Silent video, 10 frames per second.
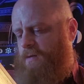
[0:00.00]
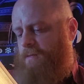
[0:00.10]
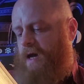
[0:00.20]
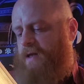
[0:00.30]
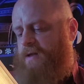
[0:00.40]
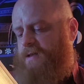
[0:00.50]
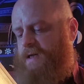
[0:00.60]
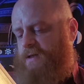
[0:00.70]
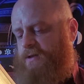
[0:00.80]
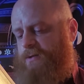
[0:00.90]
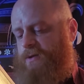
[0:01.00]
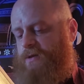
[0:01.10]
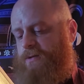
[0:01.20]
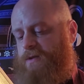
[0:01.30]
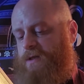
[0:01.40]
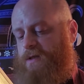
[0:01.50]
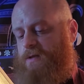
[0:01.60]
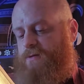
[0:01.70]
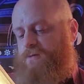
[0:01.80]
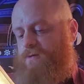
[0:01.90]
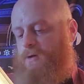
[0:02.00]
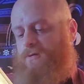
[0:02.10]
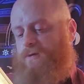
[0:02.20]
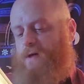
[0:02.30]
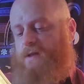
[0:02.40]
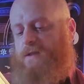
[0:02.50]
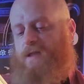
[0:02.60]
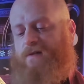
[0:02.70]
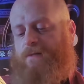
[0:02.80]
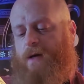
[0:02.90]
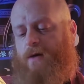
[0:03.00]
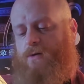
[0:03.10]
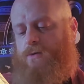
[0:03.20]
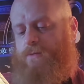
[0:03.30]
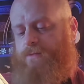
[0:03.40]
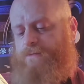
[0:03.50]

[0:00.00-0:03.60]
My disaster was the result of no fault save my own.